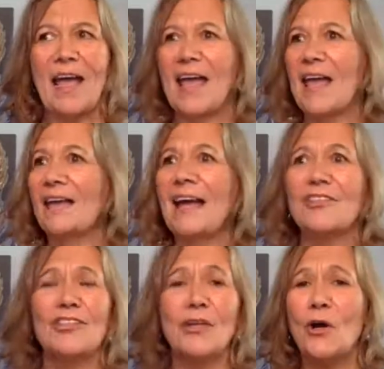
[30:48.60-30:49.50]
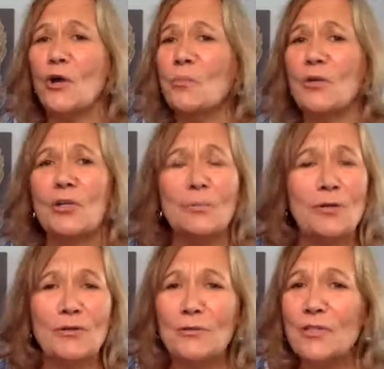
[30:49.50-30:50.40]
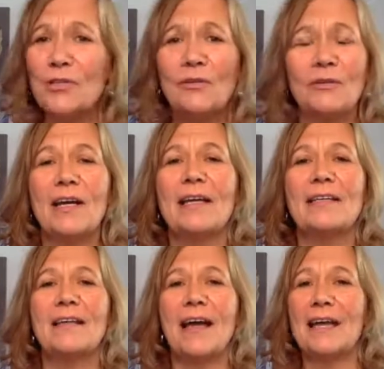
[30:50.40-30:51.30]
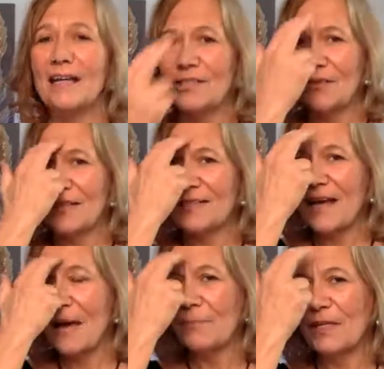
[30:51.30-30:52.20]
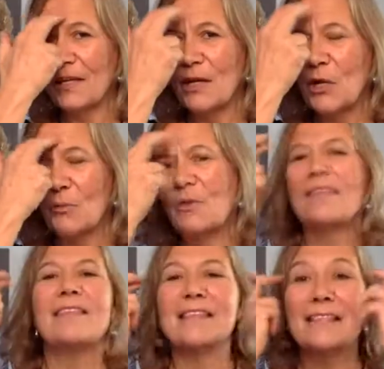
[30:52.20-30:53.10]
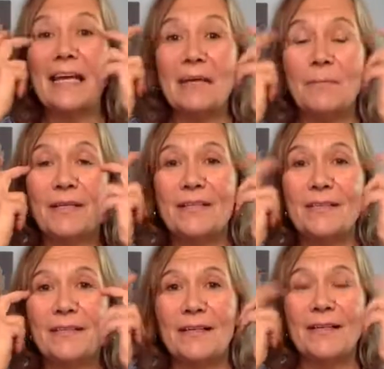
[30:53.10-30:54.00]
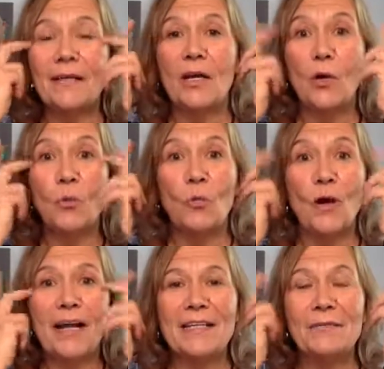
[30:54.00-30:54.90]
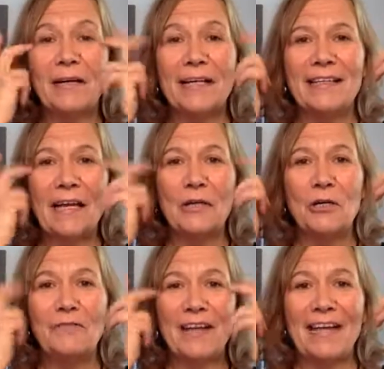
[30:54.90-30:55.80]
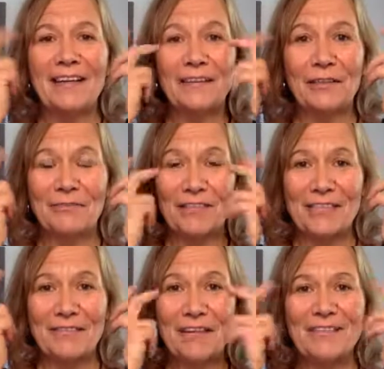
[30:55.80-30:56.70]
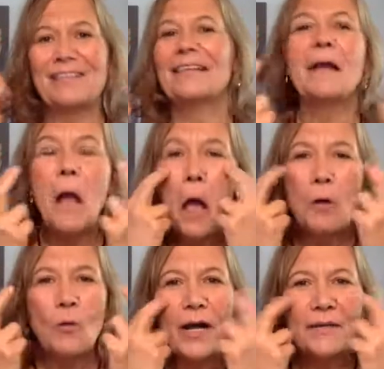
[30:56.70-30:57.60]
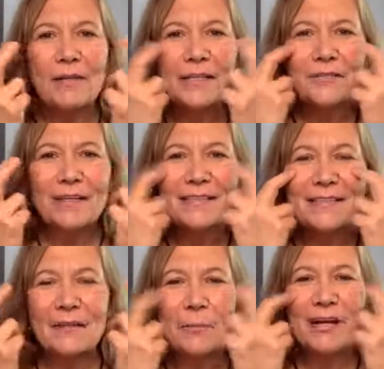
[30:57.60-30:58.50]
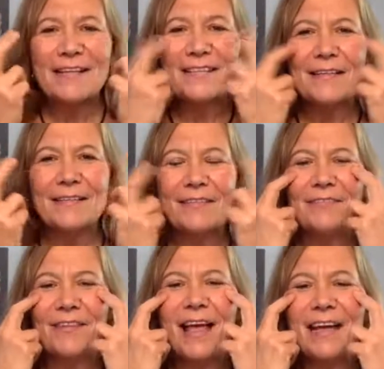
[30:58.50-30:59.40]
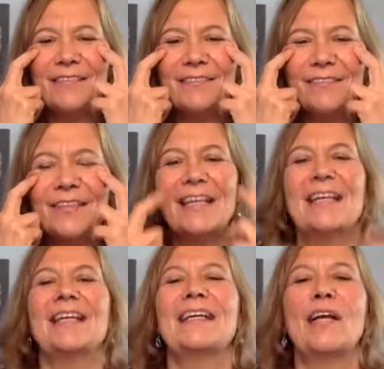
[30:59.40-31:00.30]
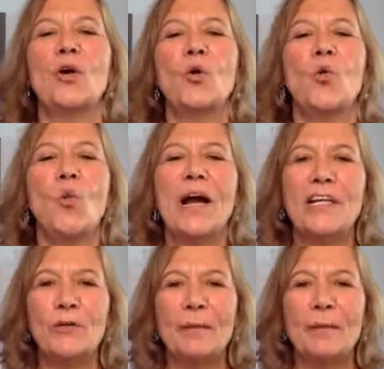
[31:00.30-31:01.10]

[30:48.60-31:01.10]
and actually Ho'oponopono too. And I do the tapping with the statements. You know, why do I let go of anger and frustration? Why do I trust in the process of life? You know, why do I